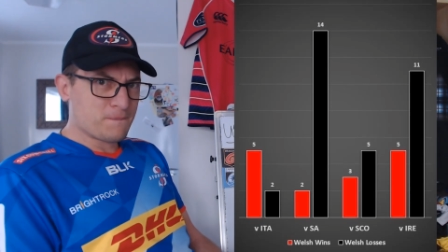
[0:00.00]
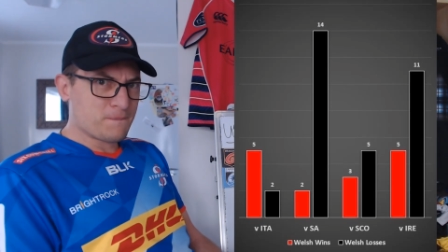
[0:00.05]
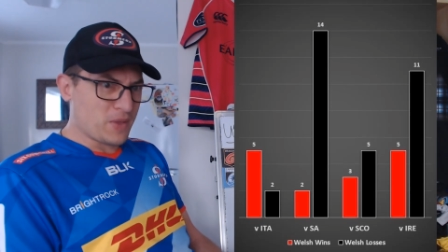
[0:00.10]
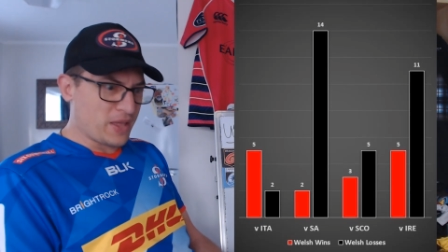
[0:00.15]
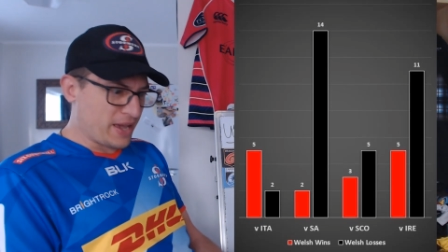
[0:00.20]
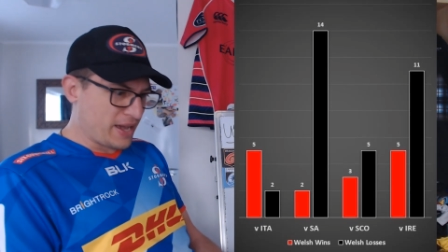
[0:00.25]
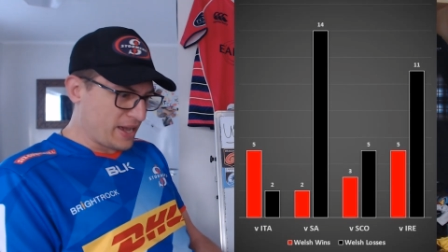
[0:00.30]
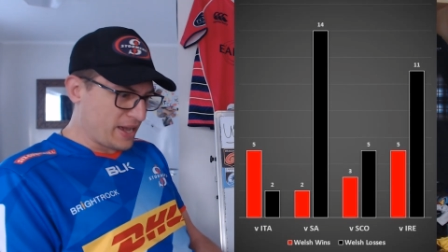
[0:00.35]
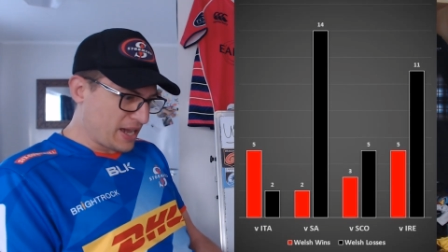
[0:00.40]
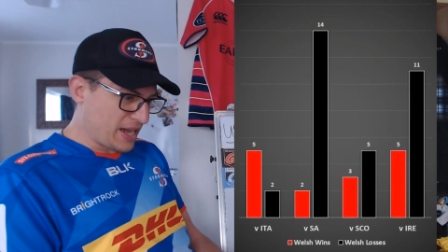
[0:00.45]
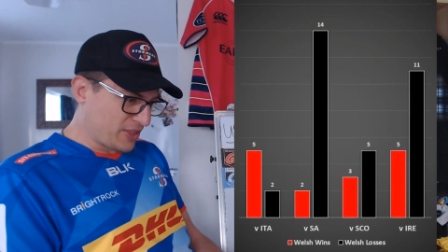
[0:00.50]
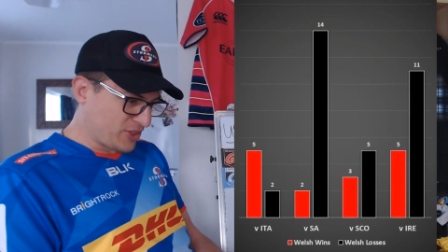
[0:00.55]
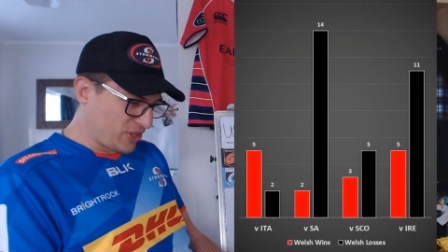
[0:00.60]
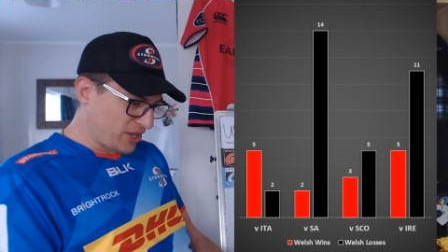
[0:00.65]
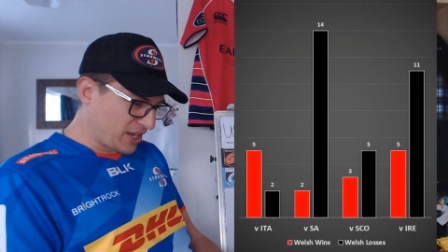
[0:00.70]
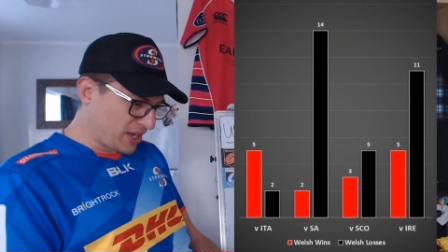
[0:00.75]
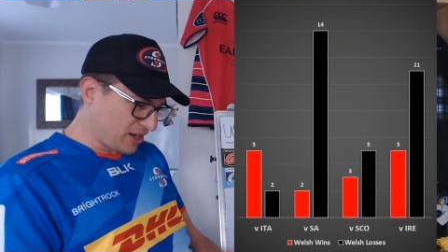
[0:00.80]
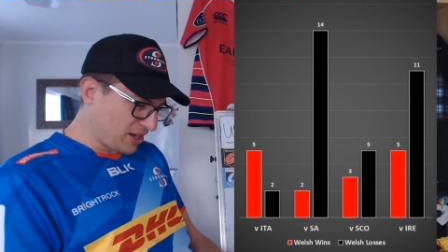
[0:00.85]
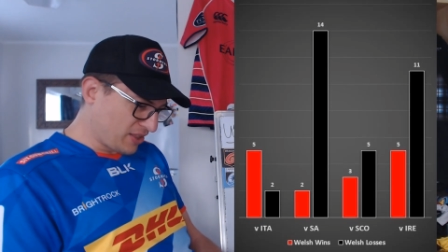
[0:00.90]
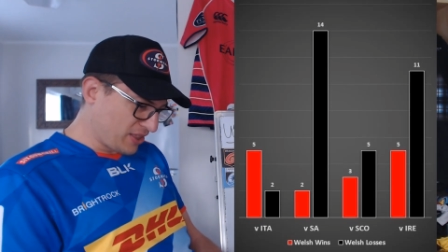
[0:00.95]
Like, I
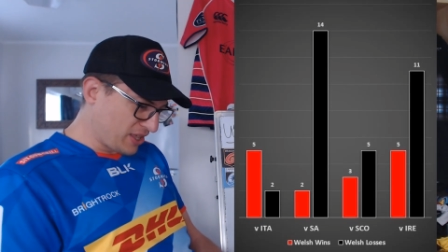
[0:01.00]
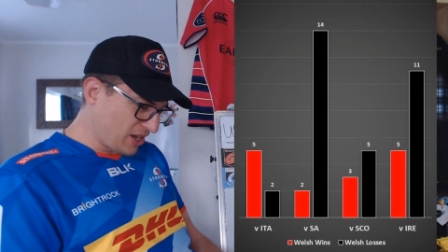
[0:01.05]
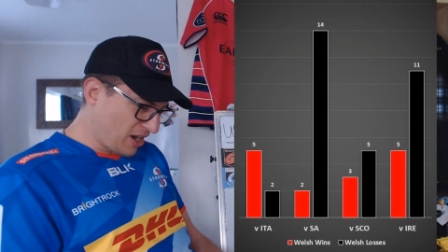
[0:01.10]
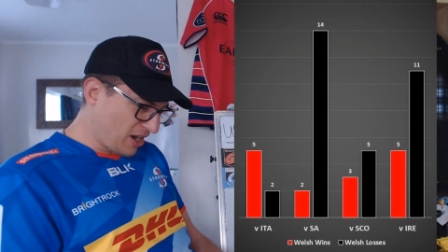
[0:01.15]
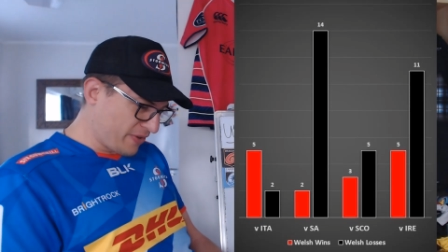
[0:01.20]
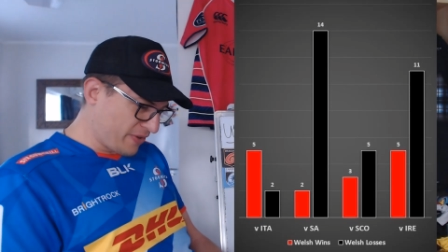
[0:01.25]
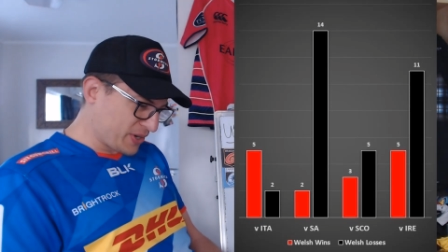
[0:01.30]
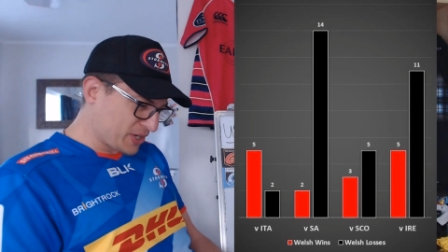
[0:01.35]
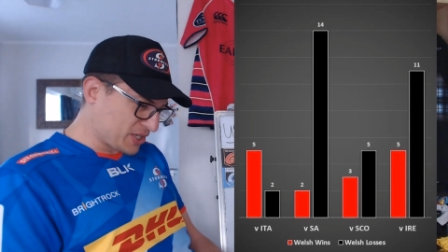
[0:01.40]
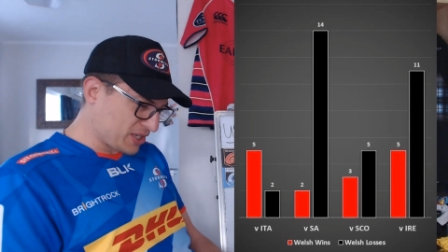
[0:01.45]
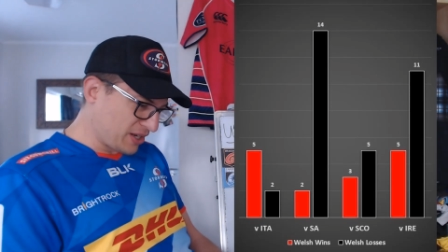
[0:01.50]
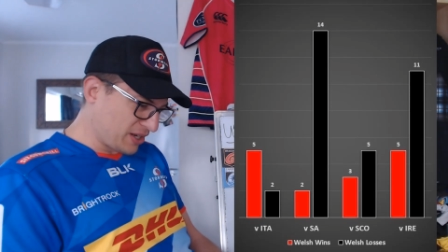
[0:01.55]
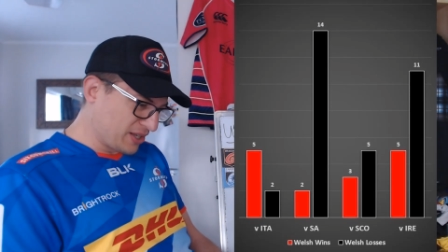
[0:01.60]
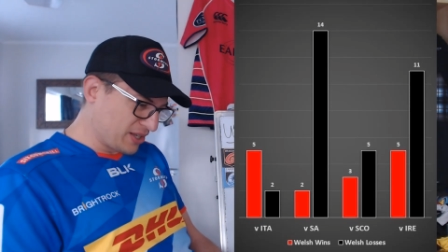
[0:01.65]
think the Irish side's